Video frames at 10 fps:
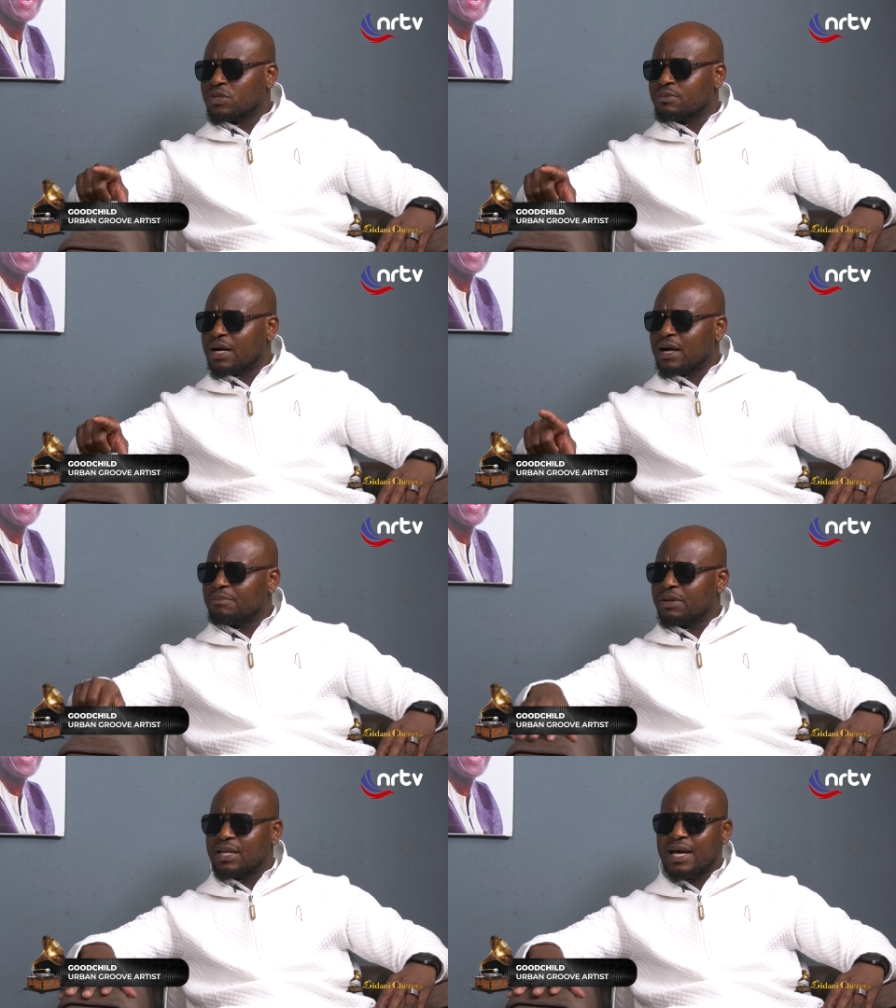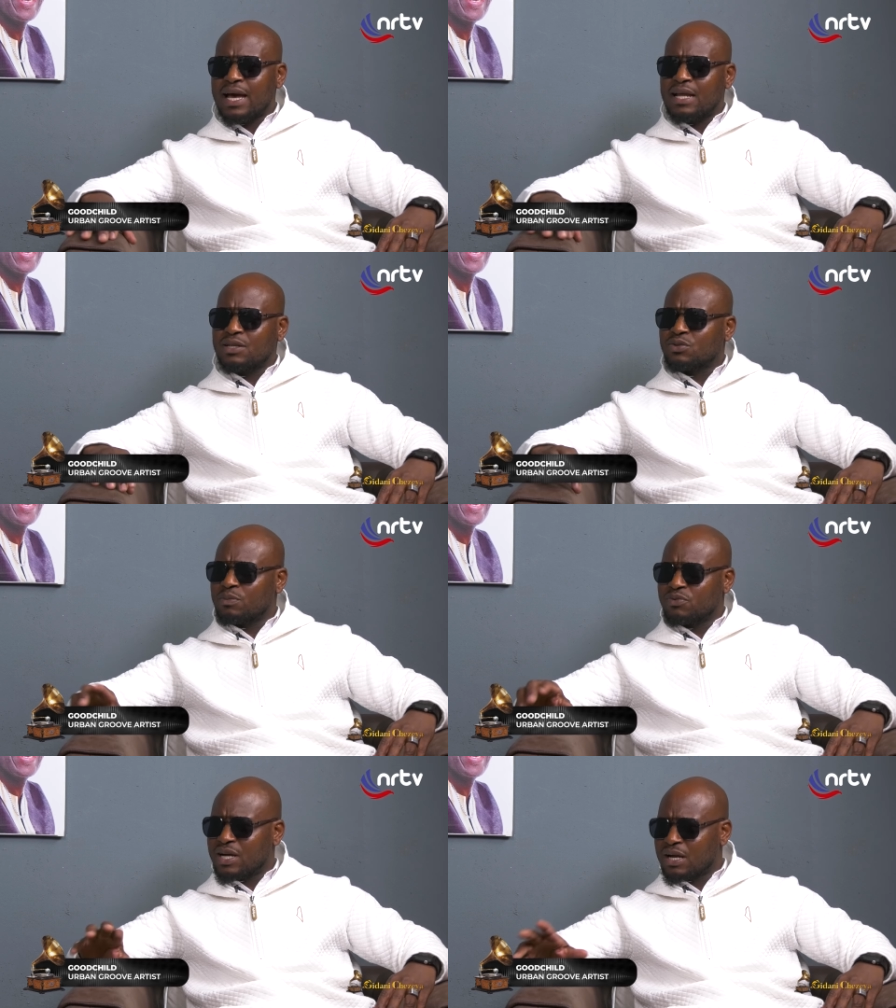doing my campaign I
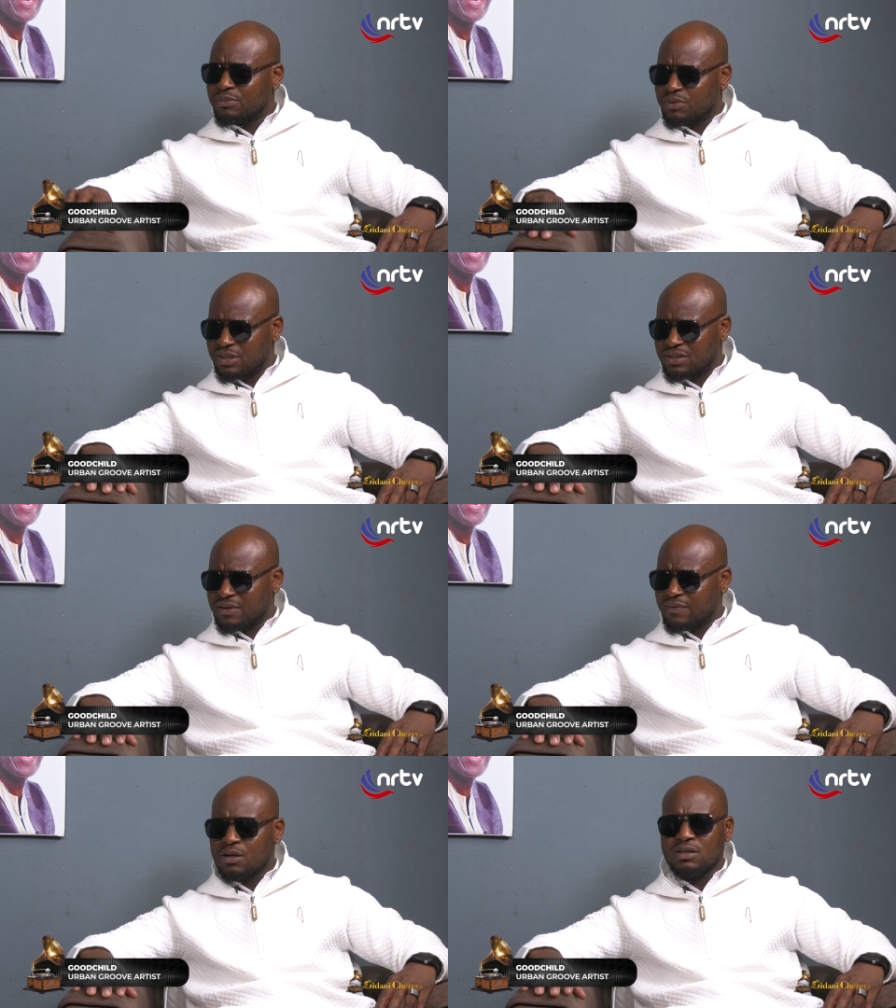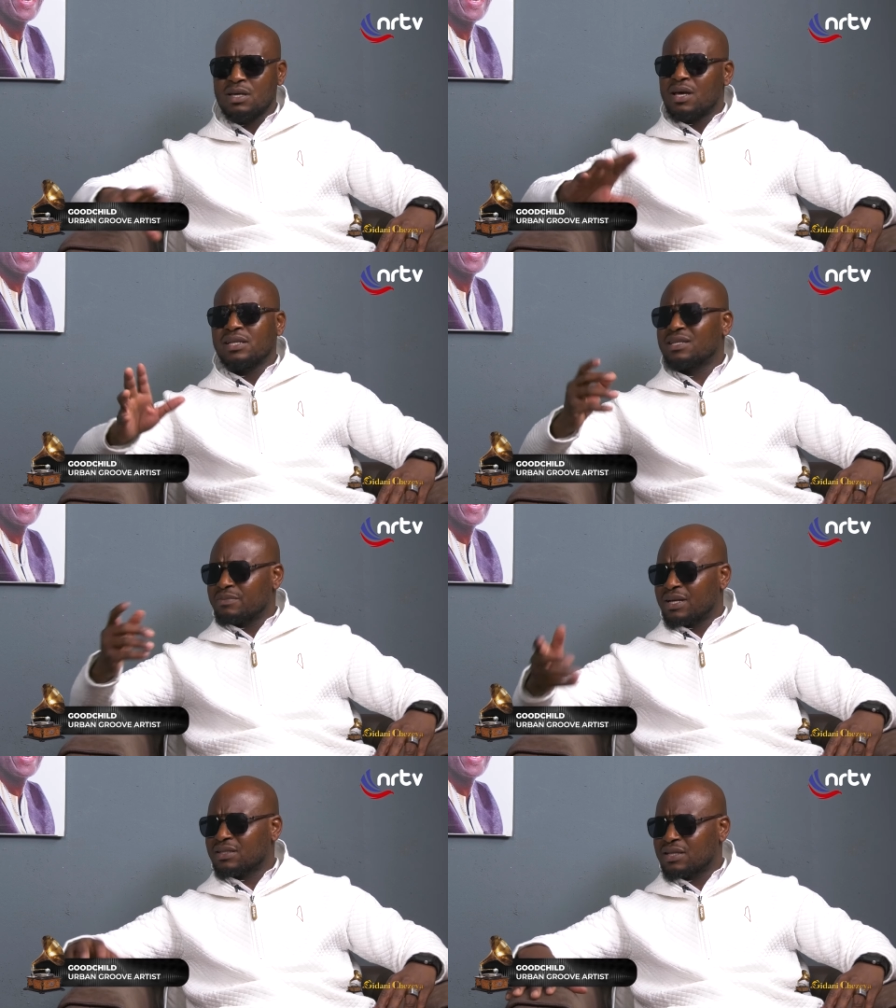stop drug abuse and stuff because it
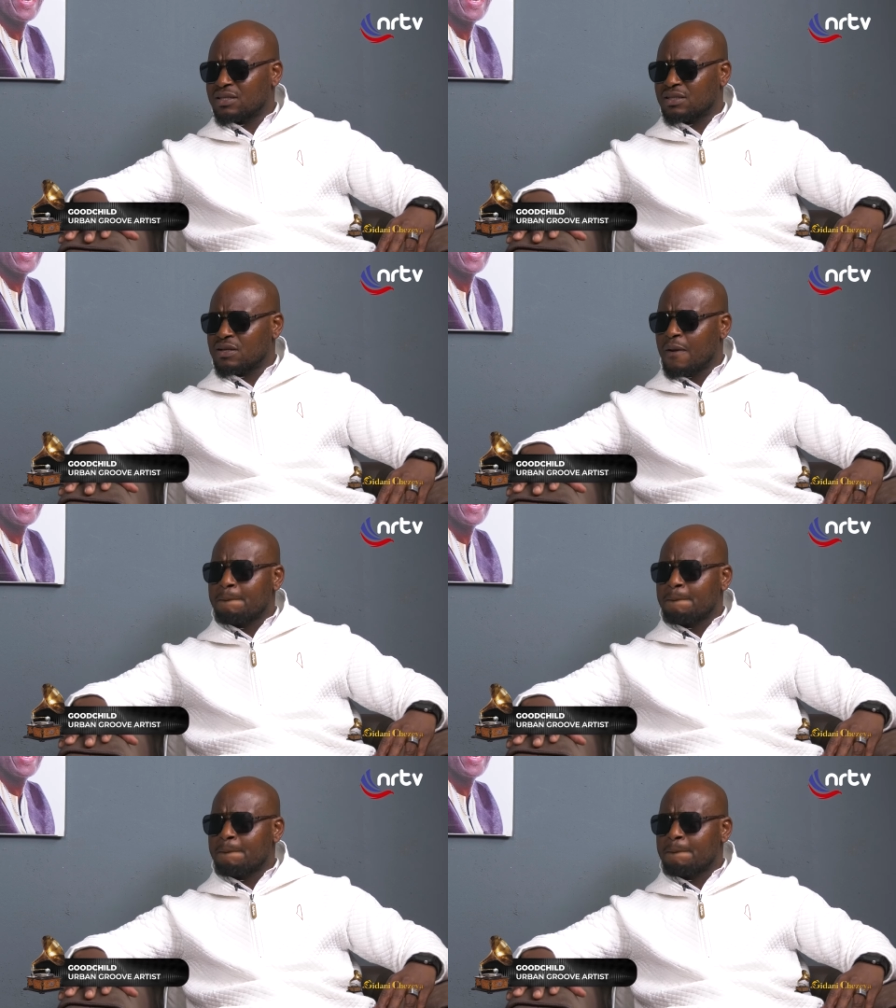doesn't make sense